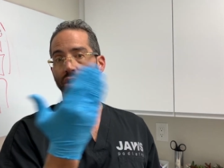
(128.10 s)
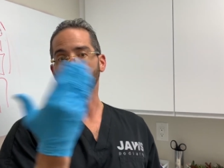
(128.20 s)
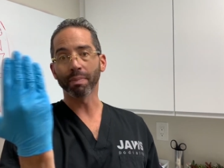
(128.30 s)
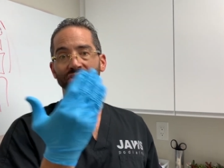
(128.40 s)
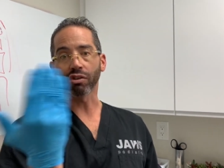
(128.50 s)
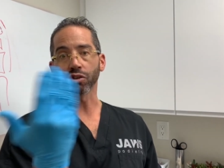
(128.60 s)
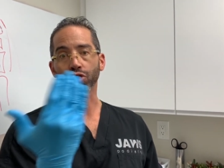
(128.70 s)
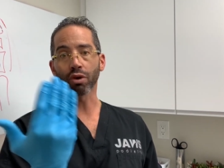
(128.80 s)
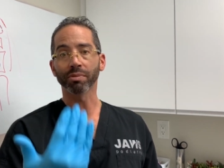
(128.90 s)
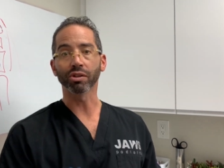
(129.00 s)
know, they basically
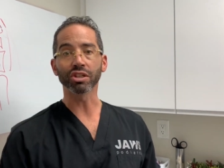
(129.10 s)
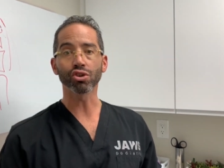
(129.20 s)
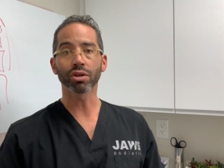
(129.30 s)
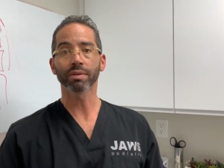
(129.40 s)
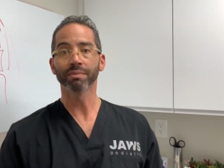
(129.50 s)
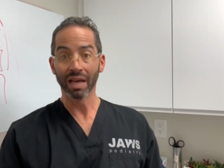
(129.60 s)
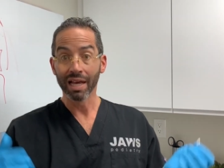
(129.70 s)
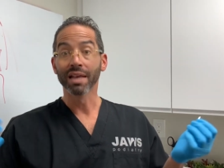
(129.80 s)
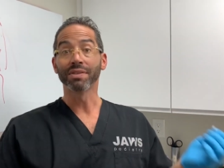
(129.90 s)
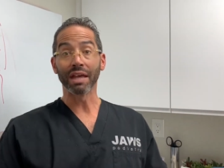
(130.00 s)
trim the lesion.
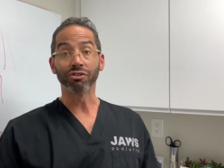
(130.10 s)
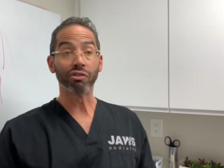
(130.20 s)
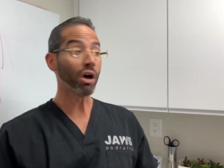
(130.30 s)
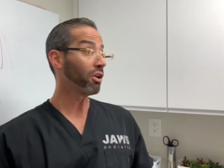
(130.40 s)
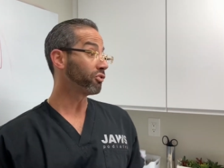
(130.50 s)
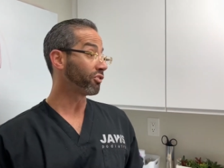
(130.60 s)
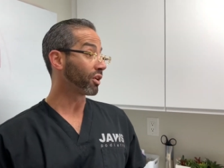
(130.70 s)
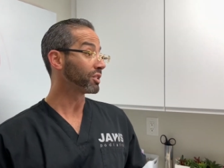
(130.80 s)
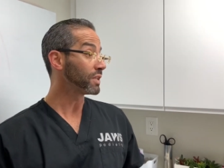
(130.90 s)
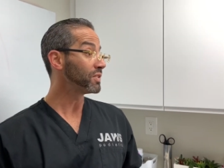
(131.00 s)
That does
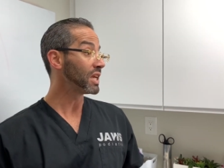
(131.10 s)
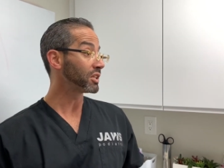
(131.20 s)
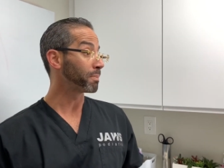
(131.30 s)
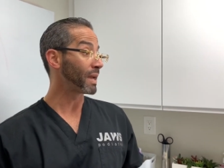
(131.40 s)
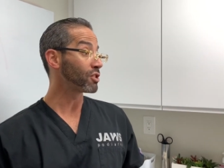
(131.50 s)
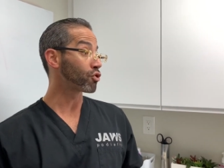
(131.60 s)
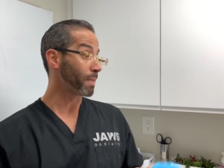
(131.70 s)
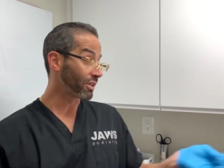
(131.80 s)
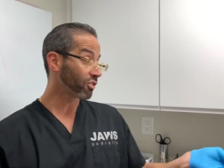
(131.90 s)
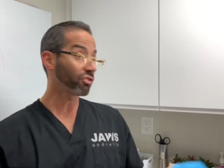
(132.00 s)
alleviate the pain
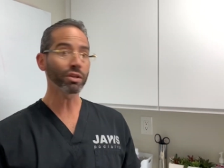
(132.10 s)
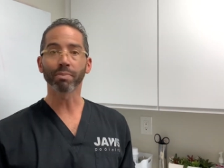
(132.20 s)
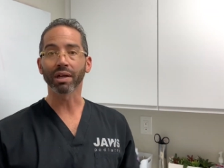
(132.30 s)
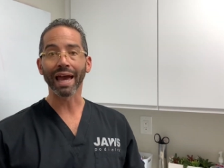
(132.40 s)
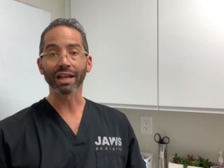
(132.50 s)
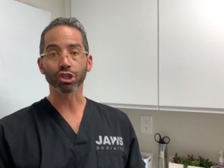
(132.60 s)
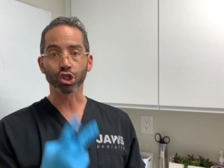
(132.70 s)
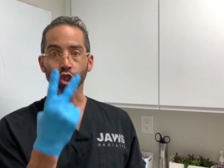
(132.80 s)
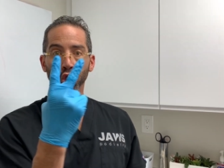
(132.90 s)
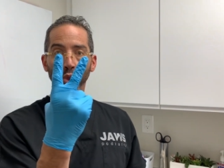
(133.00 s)
tremendously, but at
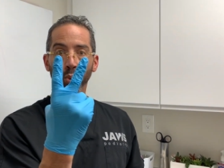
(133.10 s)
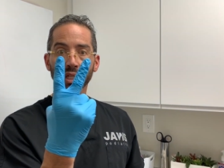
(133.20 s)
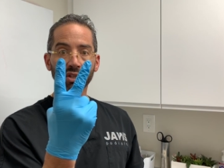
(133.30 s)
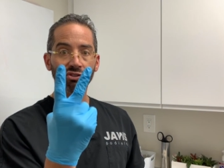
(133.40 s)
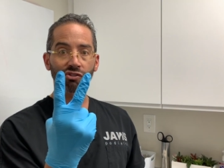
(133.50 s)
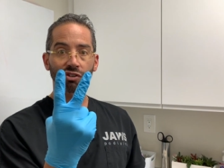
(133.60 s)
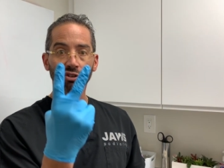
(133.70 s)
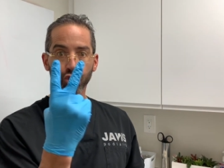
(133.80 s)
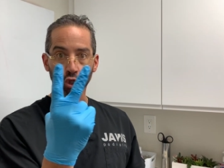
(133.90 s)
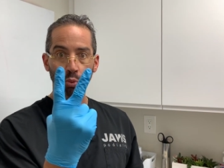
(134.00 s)
two weeks,
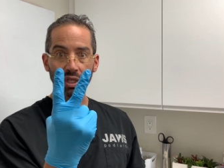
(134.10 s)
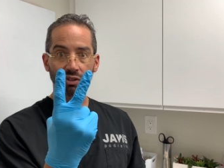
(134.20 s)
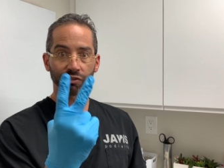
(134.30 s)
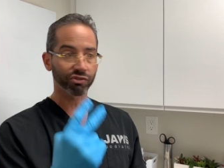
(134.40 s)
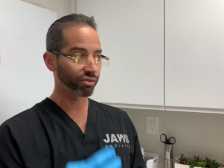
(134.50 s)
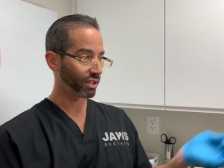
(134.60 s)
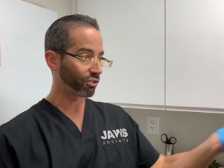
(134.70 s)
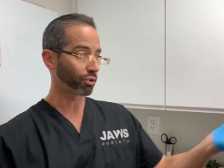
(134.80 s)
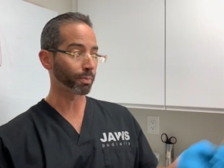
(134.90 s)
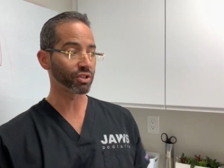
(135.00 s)
two weeks,
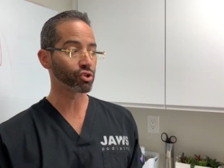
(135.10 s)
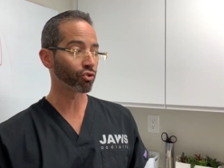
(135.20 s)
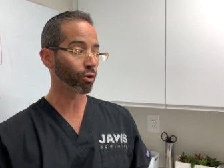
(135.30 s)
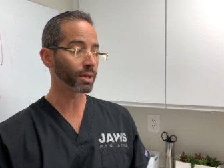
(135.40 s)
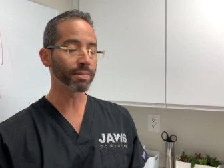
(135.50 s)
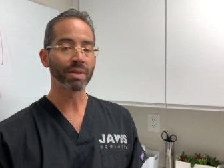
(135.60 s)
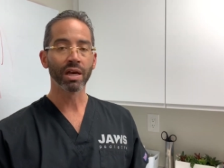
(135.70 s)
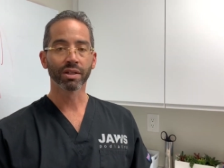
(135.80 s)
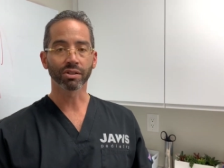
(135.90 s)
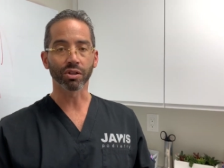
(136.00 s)
that's what the patient told me,
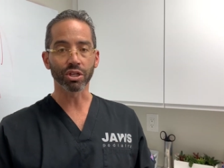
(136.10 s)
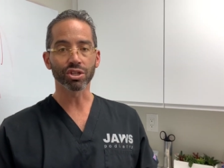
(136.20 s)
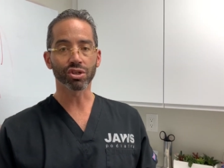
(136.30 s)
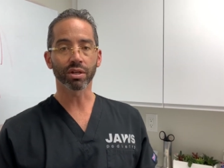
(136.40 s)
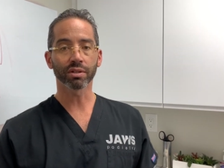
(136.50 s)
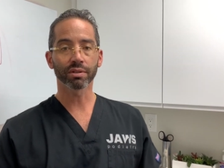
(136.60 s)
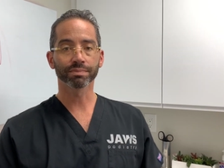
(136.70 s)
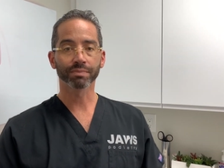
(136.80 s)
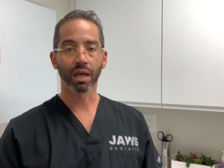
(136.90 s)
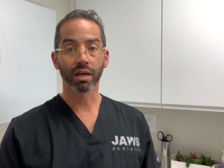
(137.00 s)
the lesion
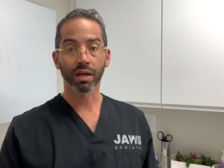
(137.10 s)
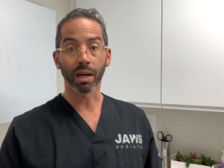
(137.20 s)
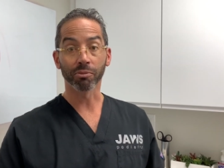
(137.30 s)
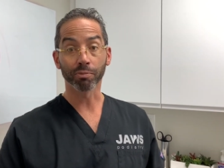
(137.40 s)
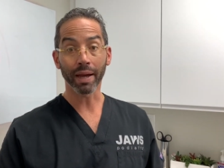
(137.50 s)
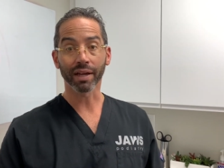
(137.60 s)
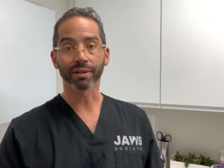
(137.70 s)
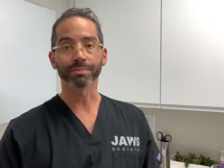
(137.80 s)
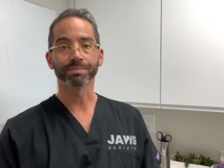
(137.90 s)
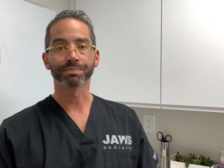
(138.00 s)
comes back.
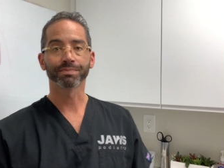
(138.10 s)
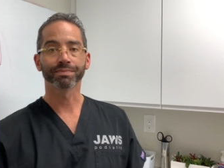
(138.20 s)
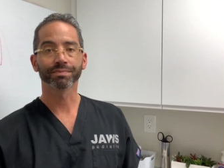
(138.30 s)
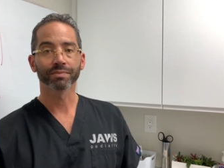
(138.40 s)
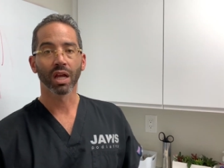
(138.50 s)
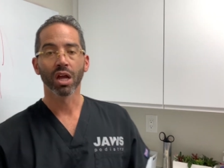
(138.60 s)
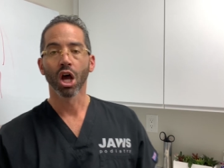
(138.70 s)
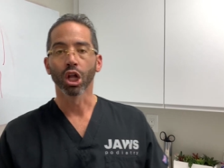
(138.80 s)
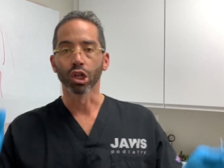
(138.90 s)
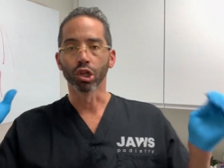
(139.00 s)

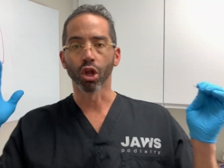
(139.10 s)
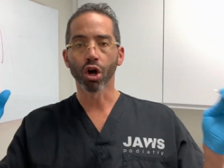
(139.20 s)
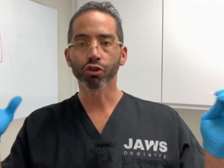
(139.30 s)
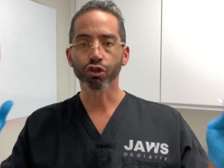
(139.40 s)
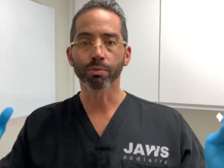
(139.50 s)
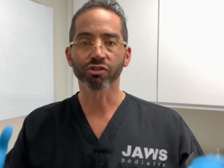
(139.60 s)
Long-term